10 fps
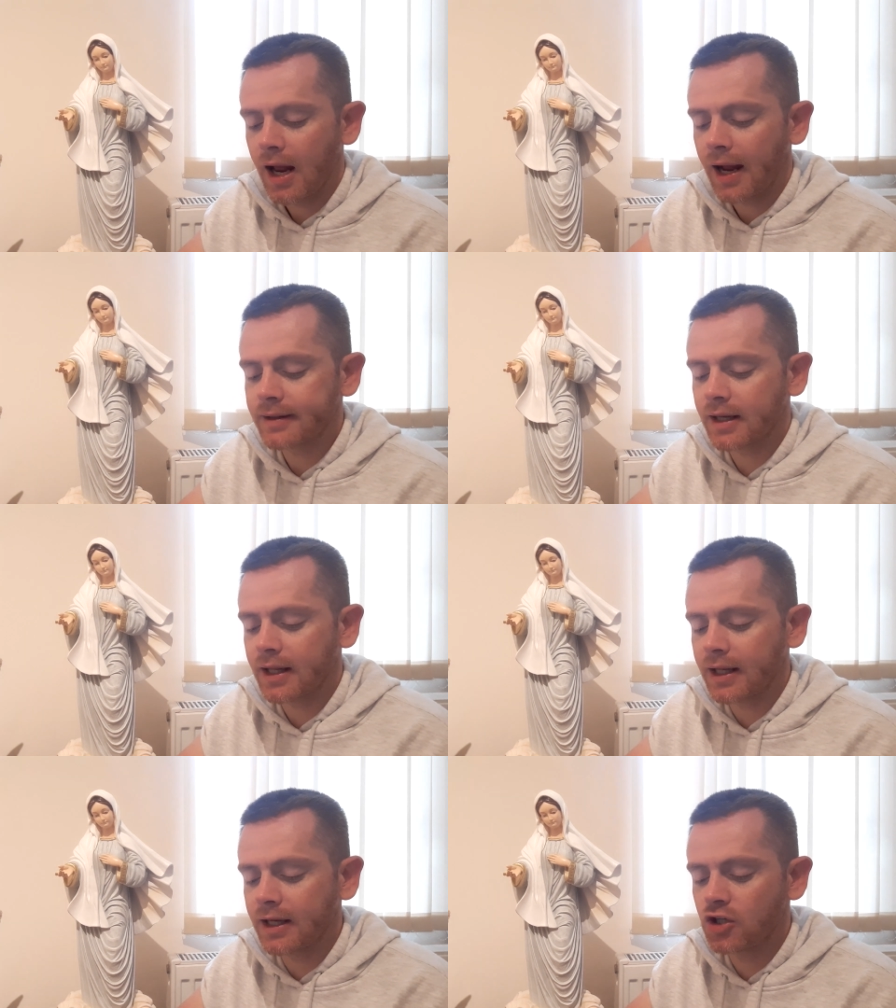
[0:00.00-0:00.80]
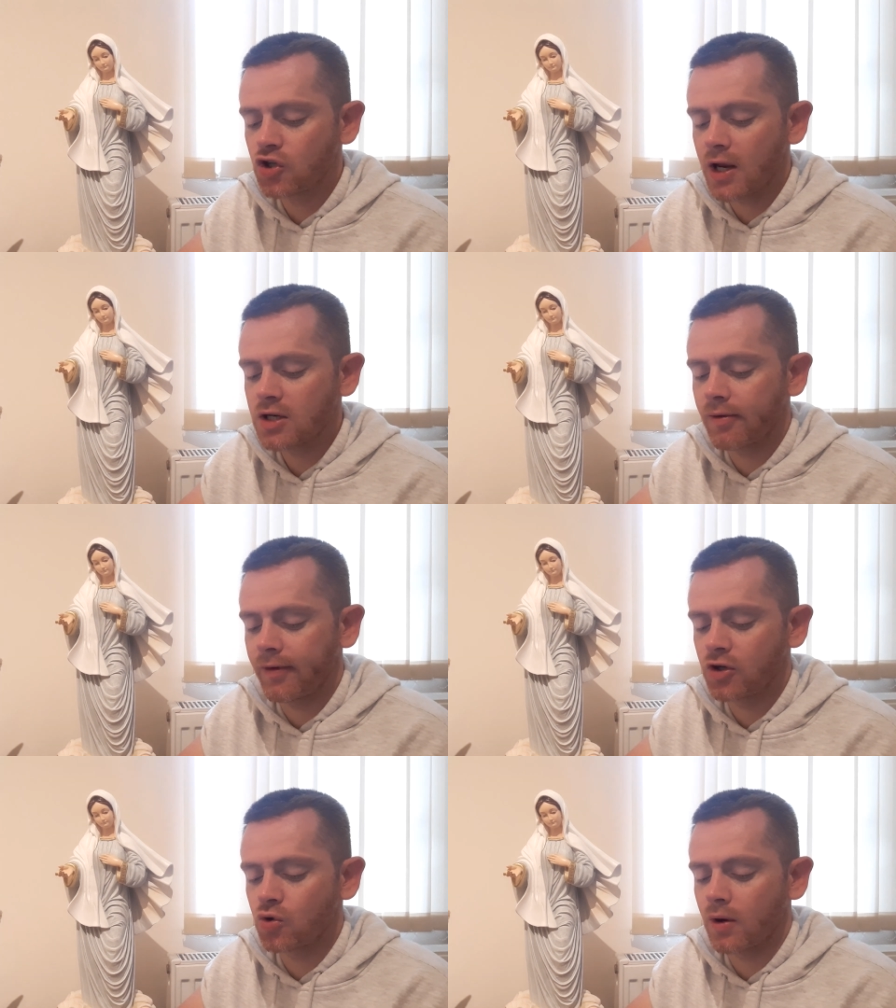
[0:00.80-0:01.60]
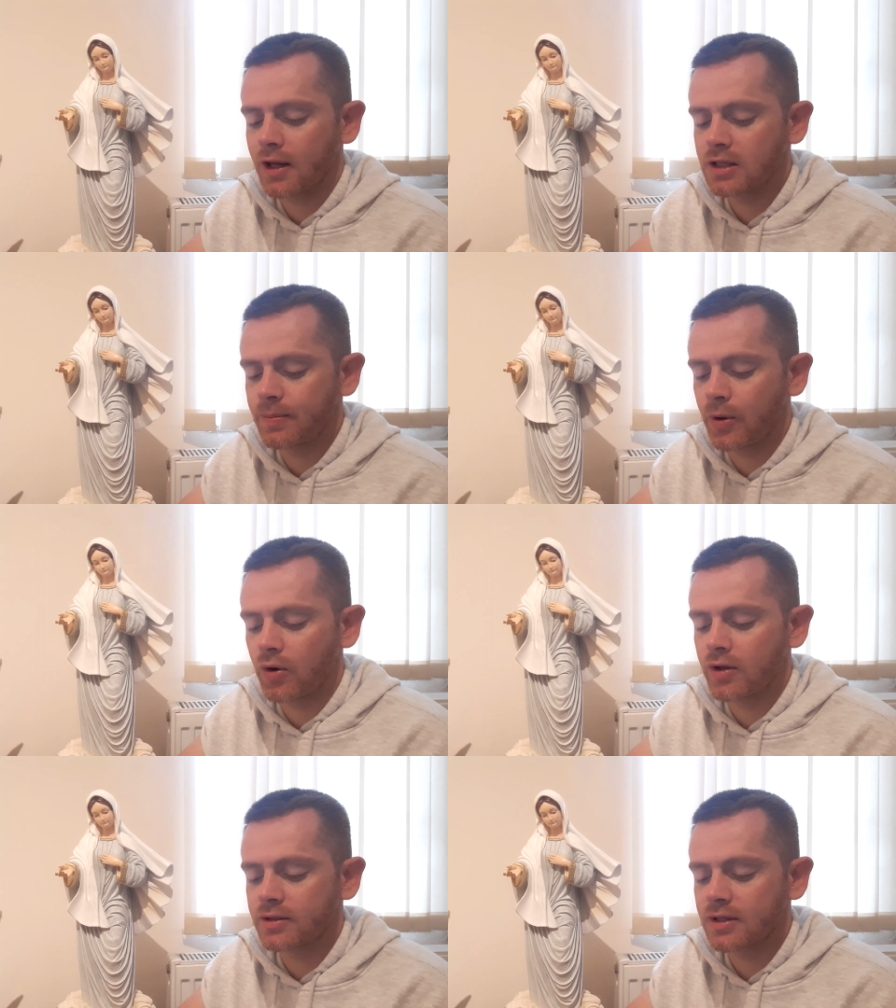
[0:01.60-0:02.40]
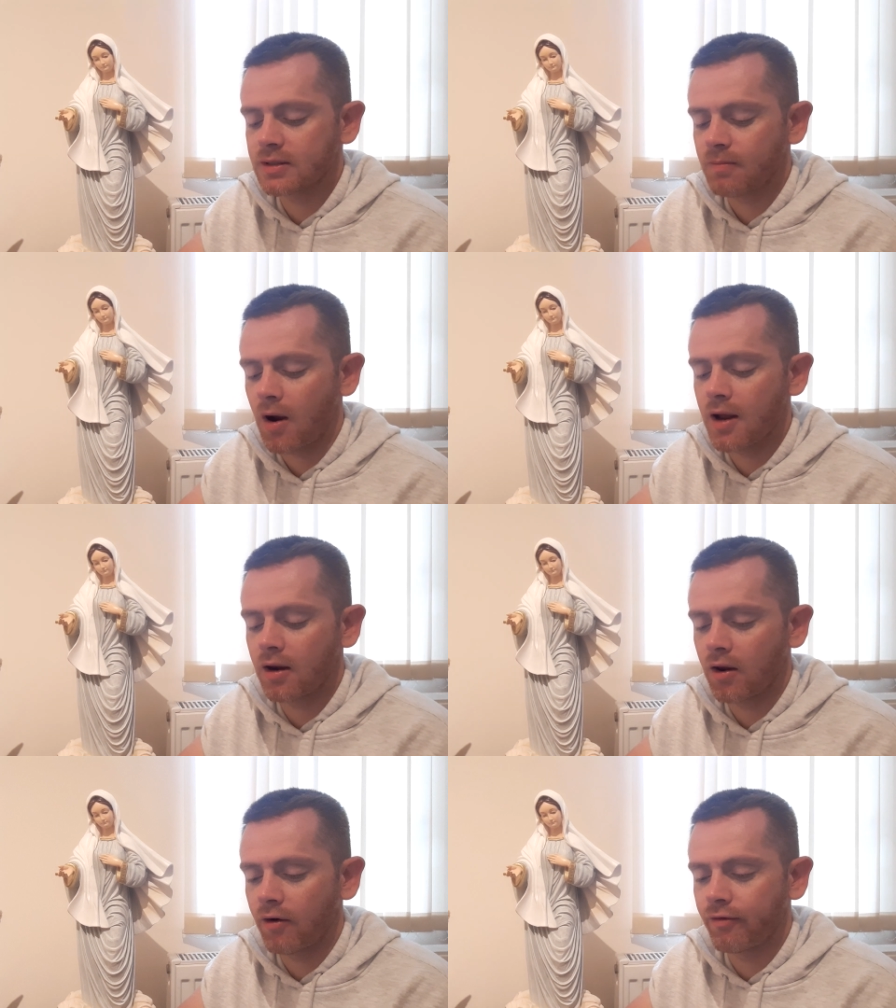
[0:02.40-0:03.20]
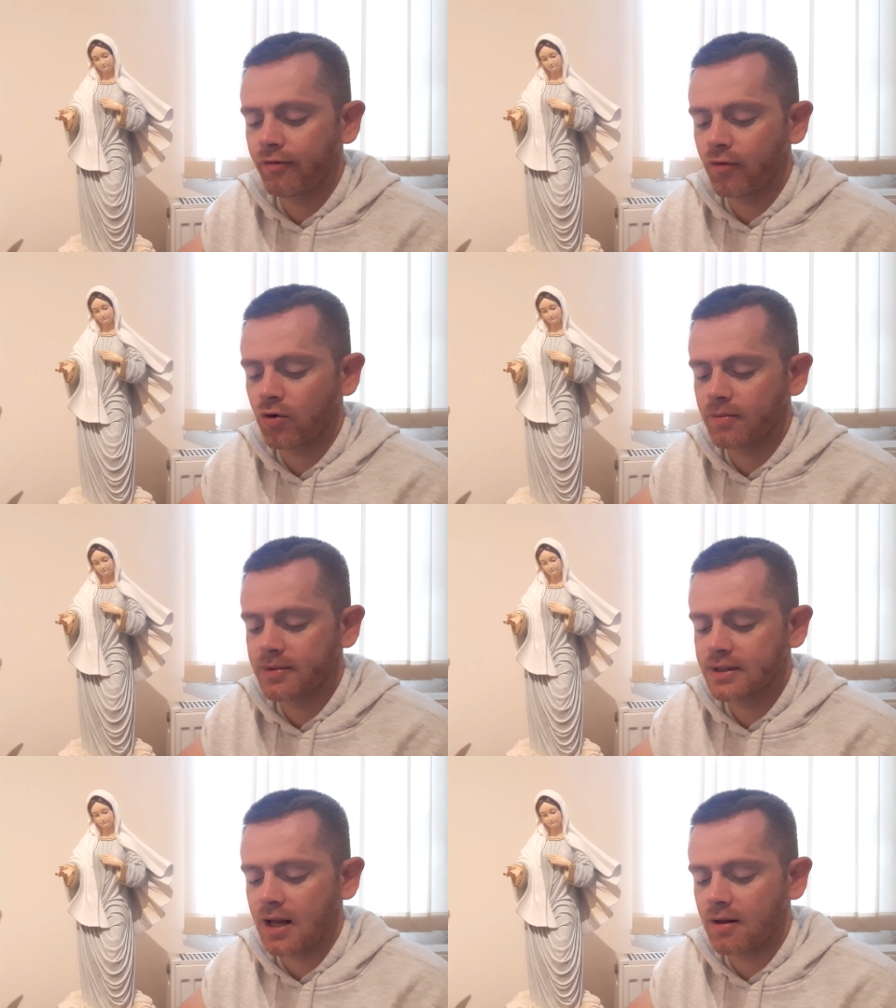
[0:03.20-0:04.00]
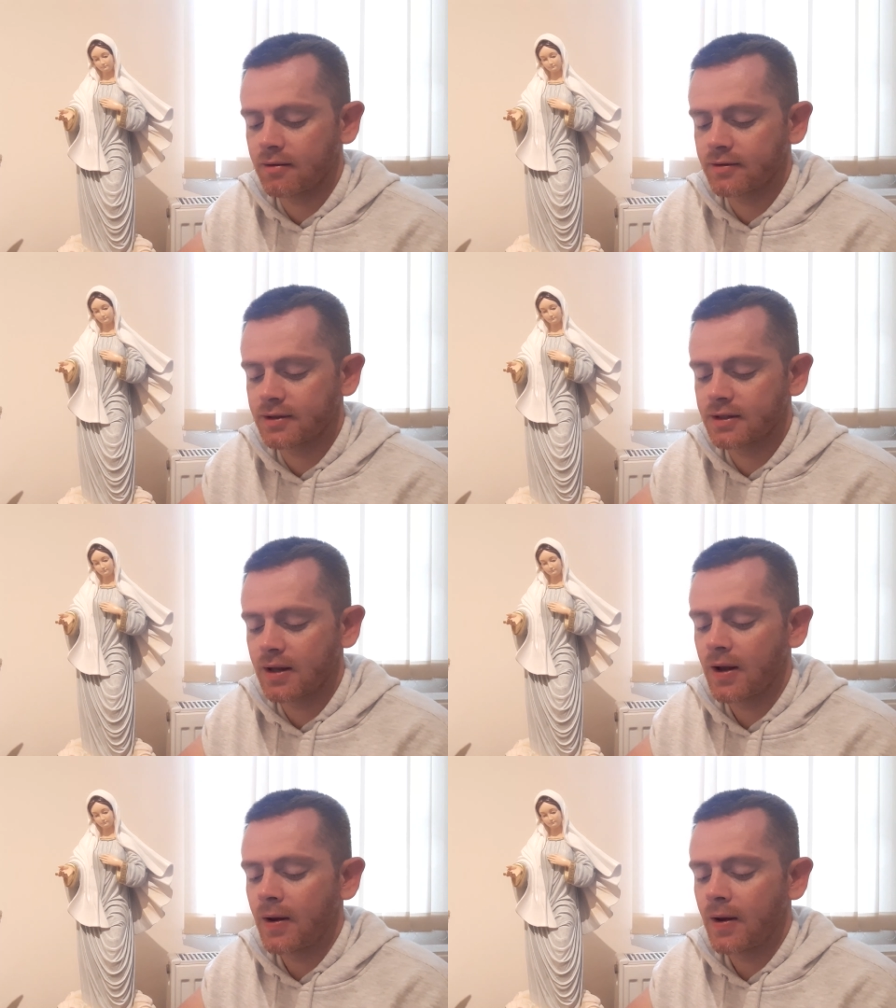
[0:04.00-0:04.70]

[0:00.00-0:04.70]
and that each individual experiences my love for themselves.